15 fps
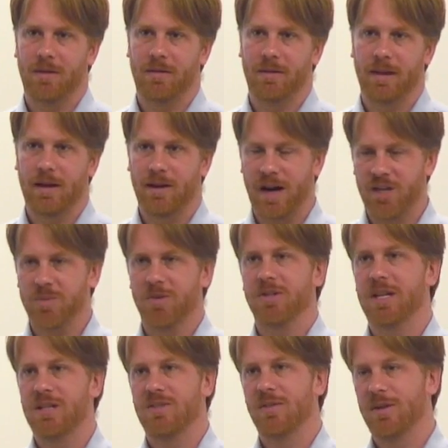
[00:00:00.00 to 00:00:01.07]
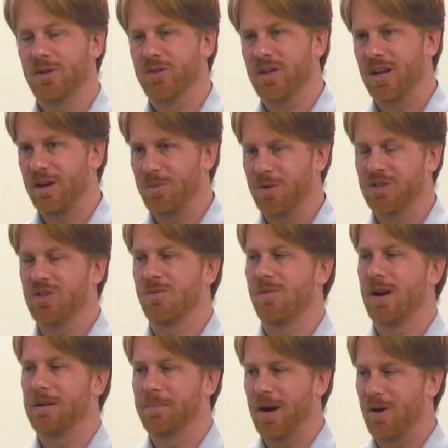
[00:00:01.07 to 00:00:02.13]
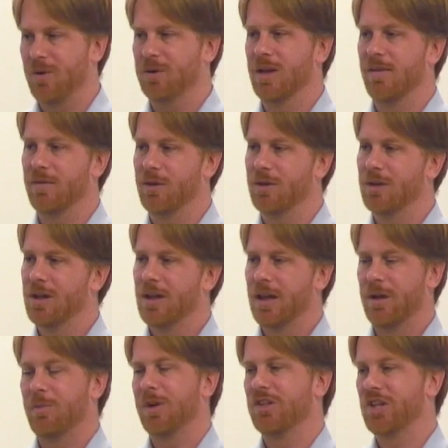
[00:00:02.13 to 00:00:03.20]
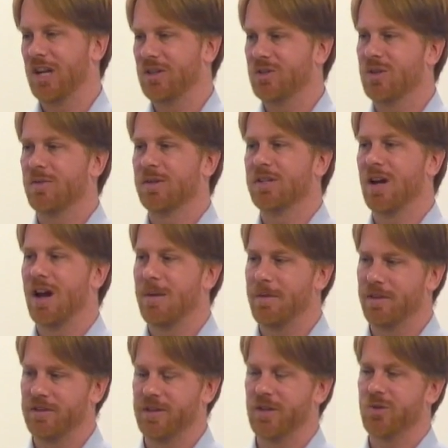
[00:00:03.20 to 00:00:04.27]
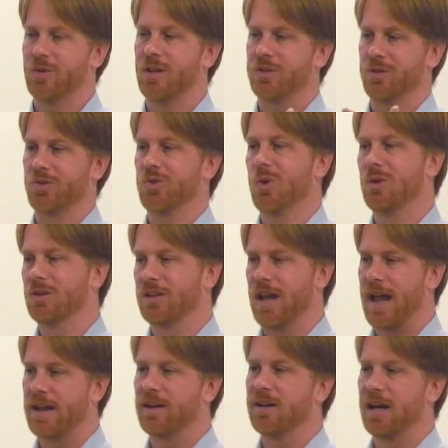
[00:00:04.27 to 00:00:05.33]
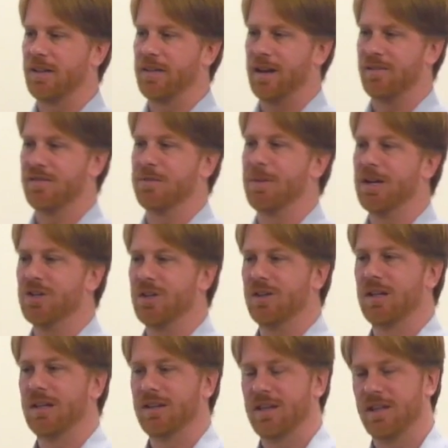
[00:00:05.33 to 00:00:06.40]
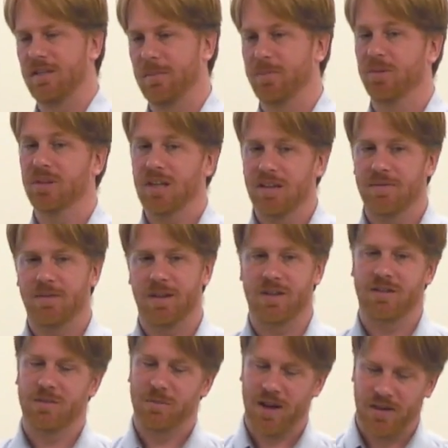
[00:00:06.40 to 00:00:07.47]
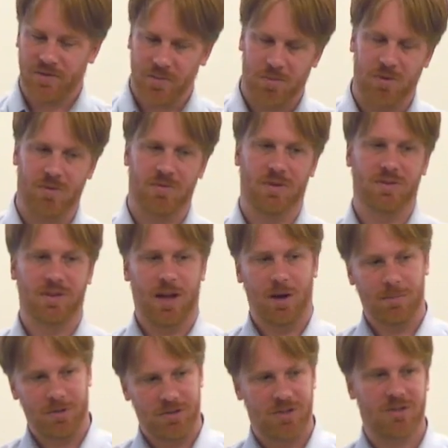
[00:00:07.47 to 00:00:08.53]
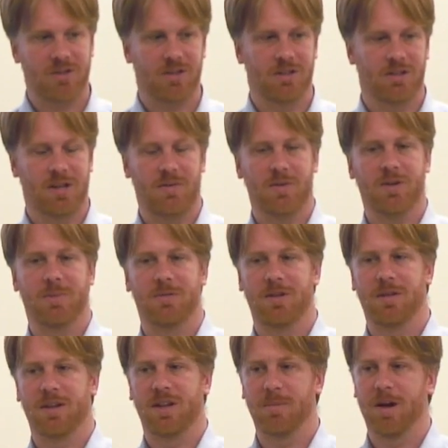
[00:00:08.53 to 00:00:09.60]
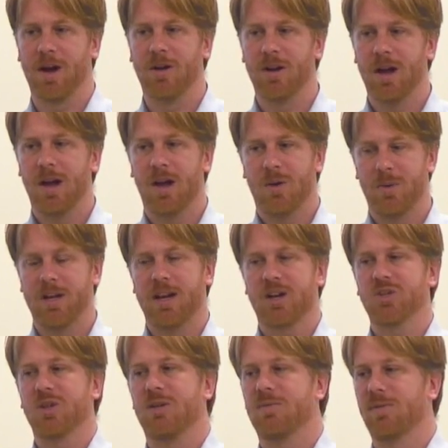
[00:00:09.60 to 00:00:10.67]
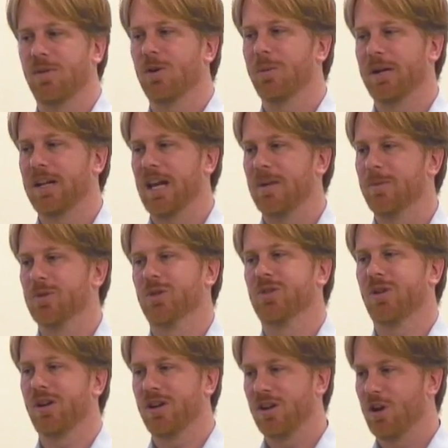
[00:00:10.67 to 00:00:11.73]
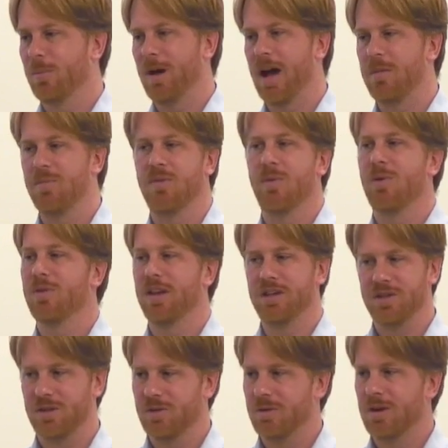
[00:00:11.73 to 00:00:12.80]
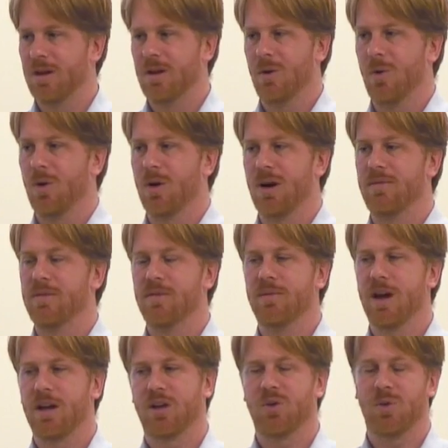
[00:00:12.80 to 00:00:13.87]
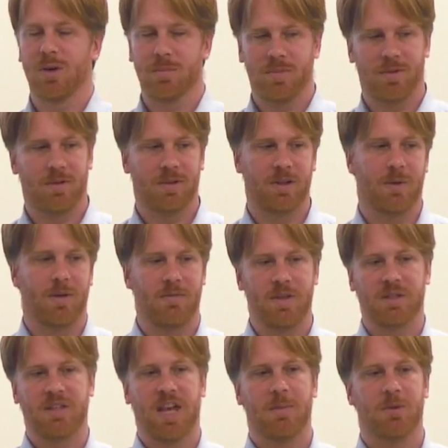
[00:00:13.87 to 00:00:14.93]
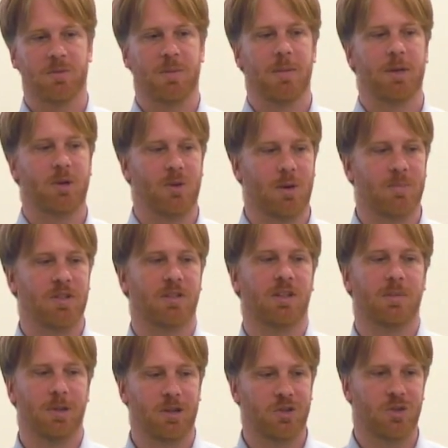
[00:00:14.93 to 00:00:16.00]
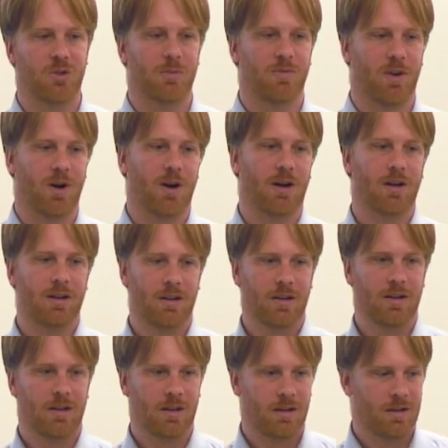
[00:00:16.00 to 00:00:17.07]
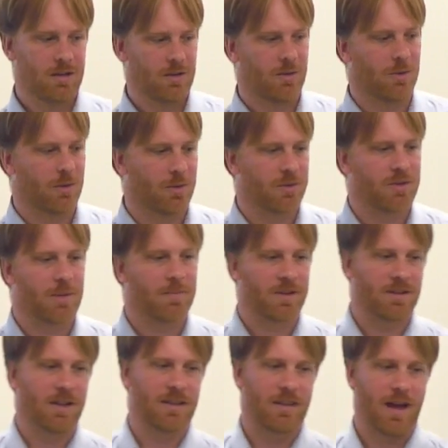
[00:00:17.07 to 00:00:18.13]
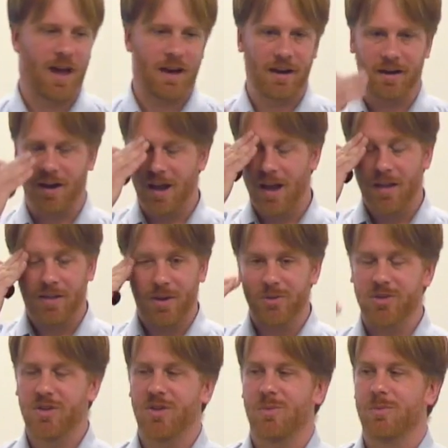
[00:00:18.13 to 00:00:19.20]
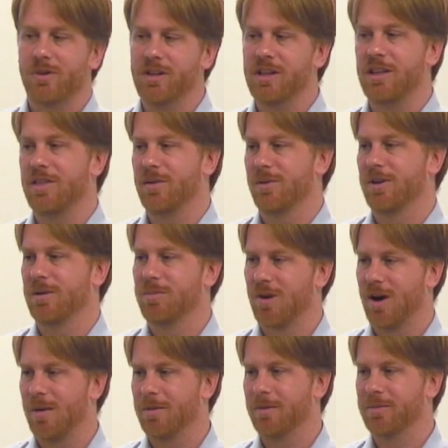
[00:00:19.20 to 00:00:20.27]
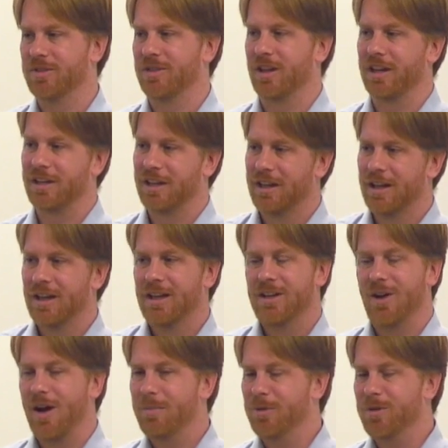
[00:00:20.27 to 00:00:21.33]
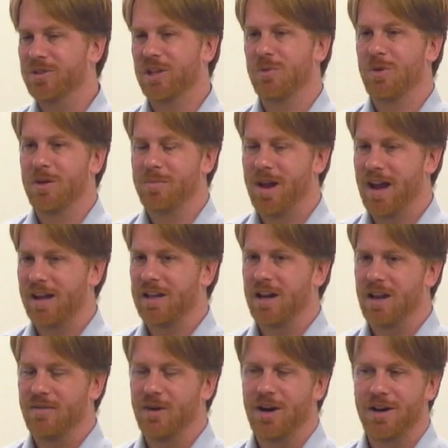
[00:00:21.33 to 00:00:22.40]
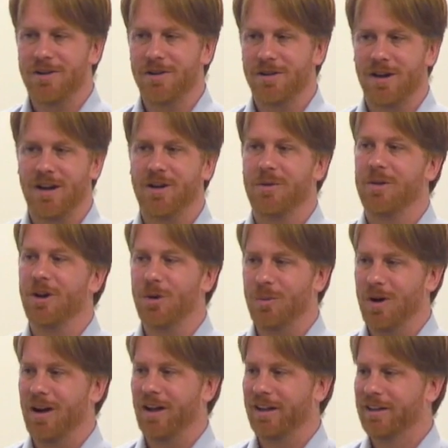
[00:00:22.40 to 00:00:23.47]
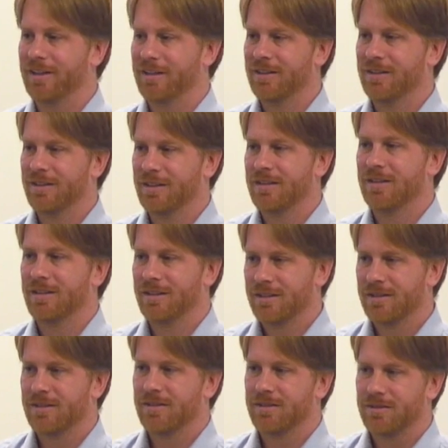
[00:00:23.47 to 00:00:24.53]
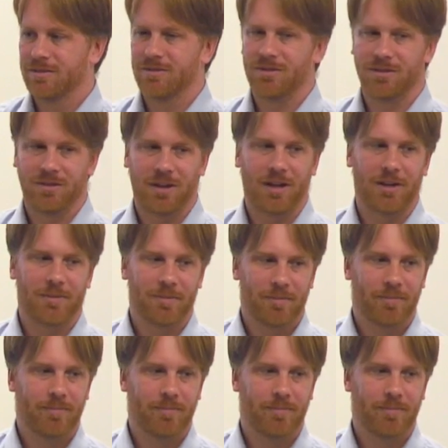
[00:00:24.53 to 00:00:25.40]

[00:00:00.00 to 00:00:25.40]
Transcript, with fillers: their expertise of understanding what's the right power level and what changes over time and the centralized controller to aggregate that information, the, the, the, belief is, and we have to proof this out, but just to give you something to think about, we could actually infer when cables are starting to go bad before they do. Or if you've got a crimp, you know, if this cable is maybe crimped a little bit too far, or, or, something like that. And those are the really thorny problems. Like, you know, I'm losing one packet out of 100 and I don't know why. Right?